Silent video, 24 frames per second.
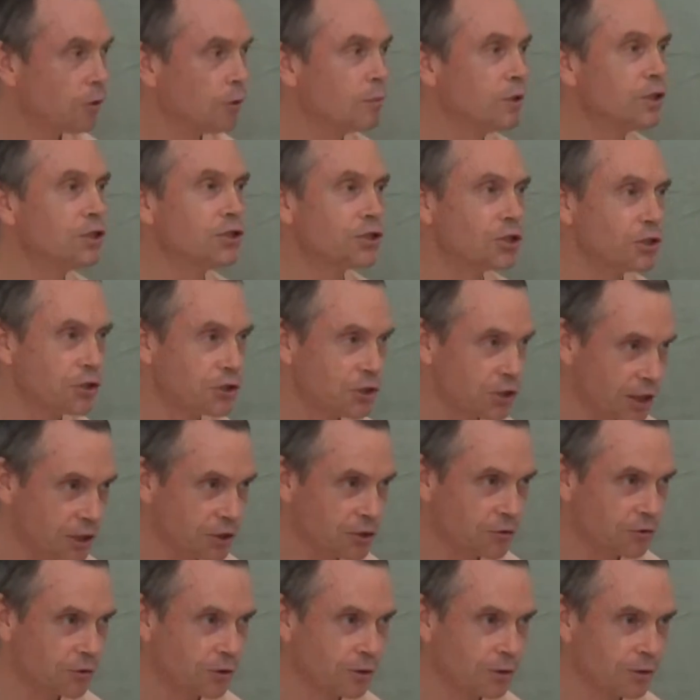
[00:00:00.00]
will be
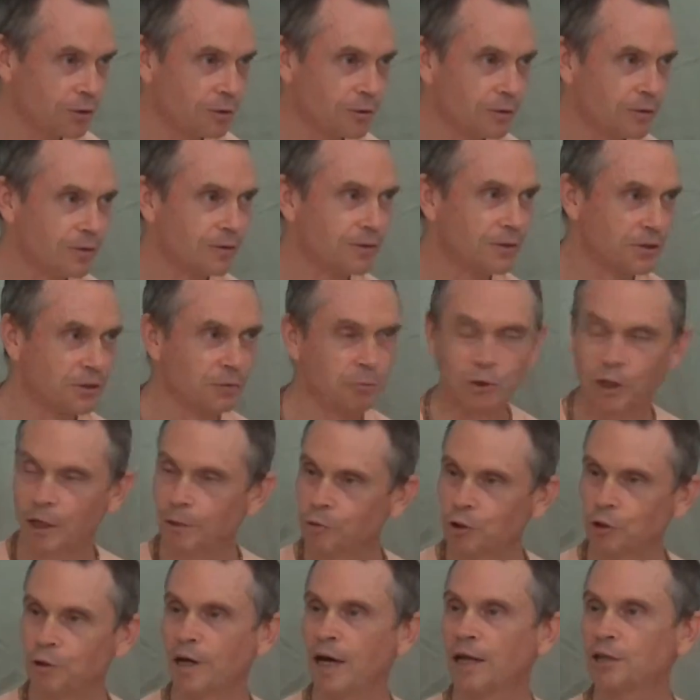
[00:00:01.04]
successful.
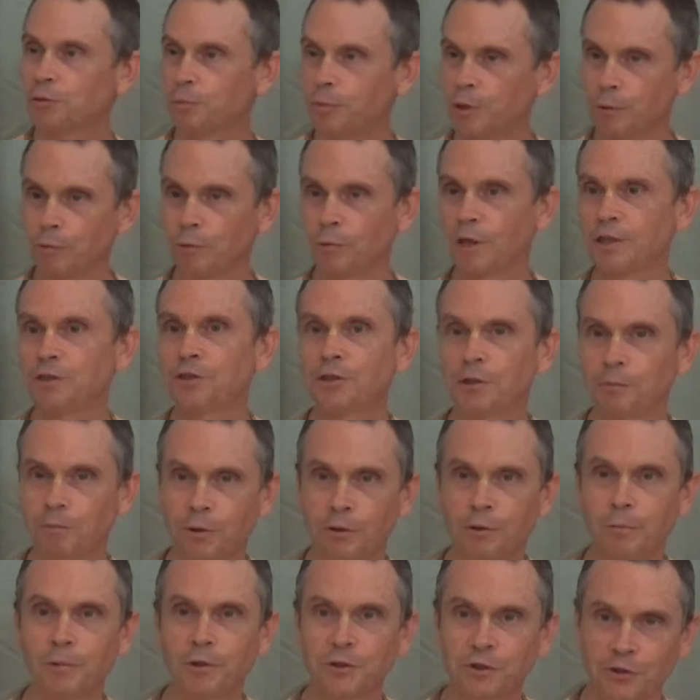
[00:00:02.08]
Sometimes you ask people, what's the
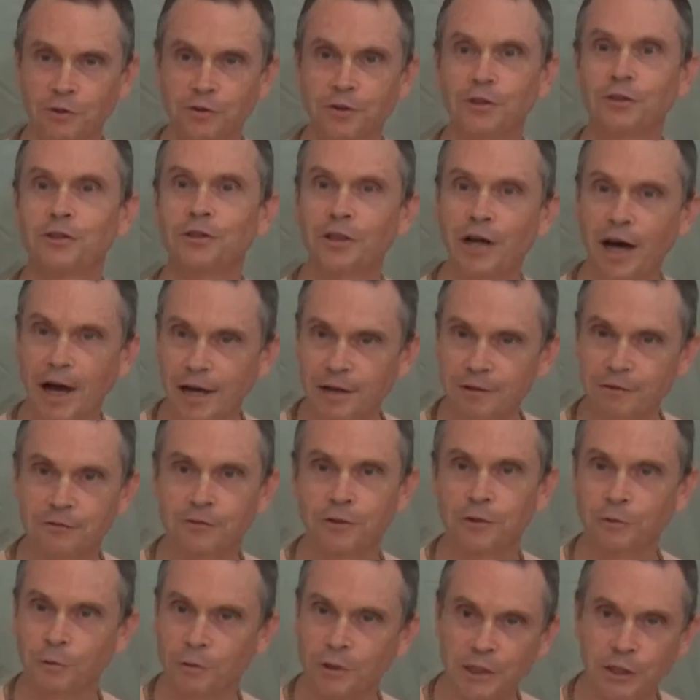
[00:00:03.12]
purpose of your life?
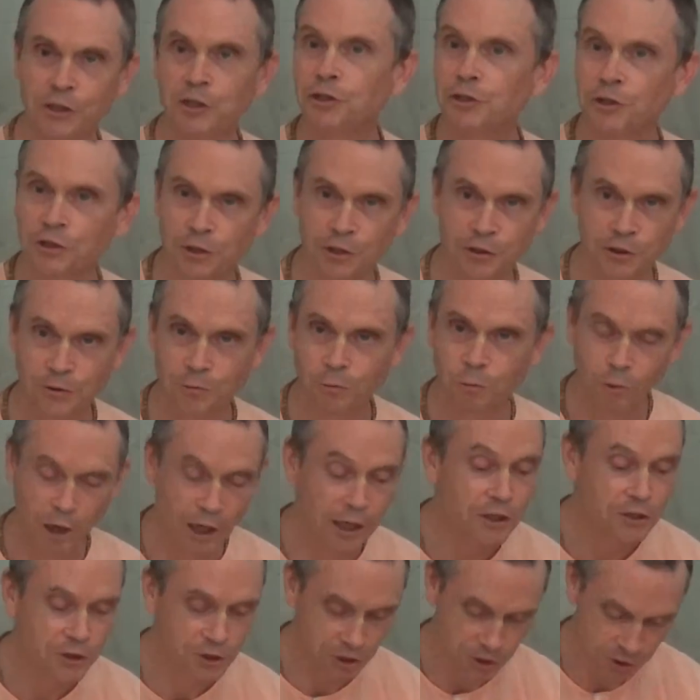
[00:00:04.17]
Or what
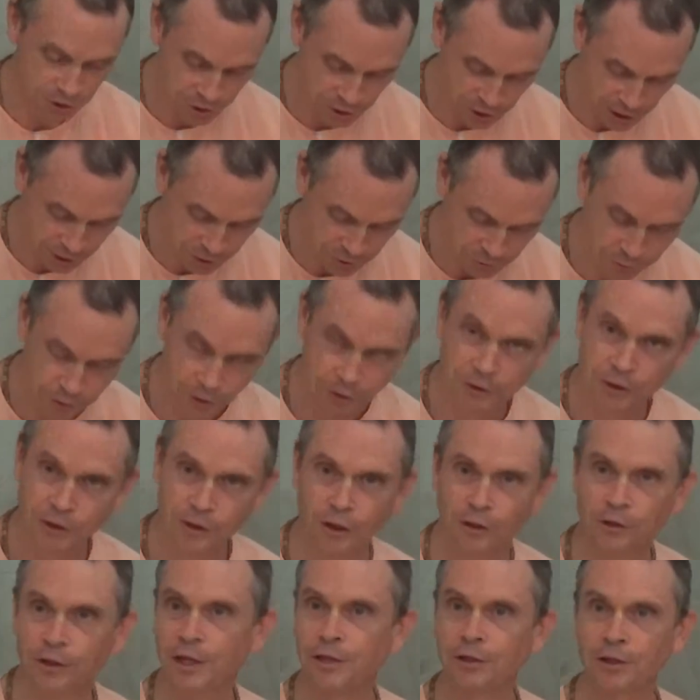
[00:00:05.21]
is successful? You
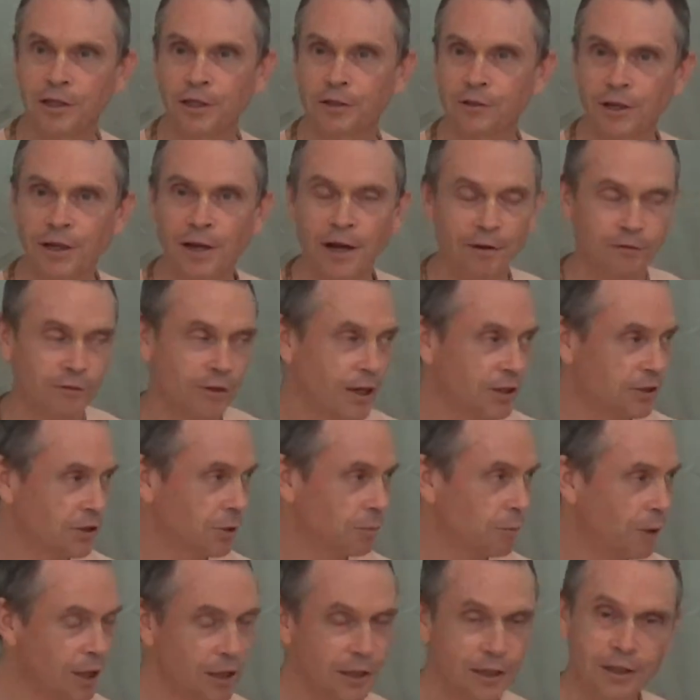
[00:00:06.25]
know, they think they have lots of
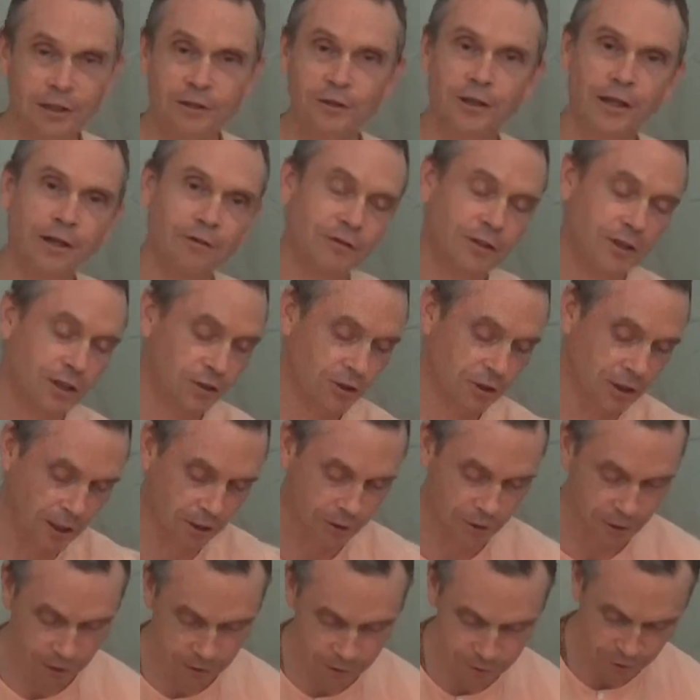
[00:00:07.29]
money and this, that,
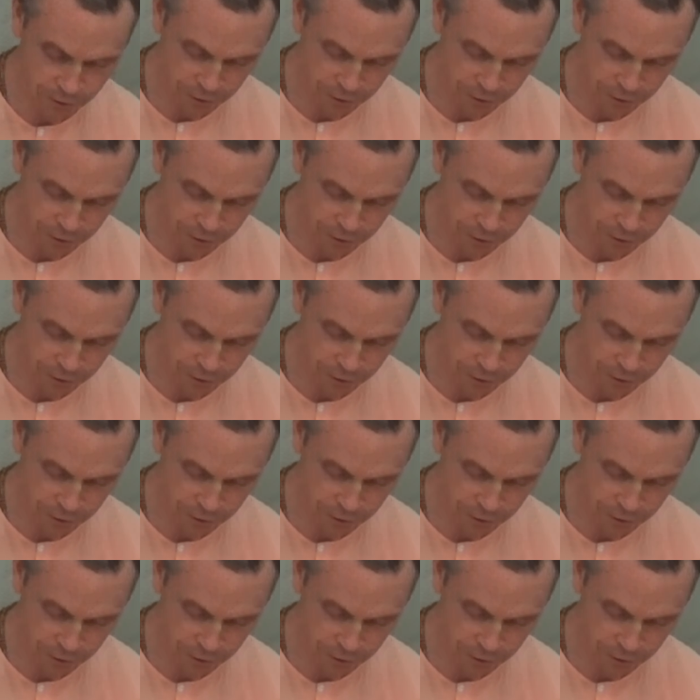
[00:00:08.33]
and the other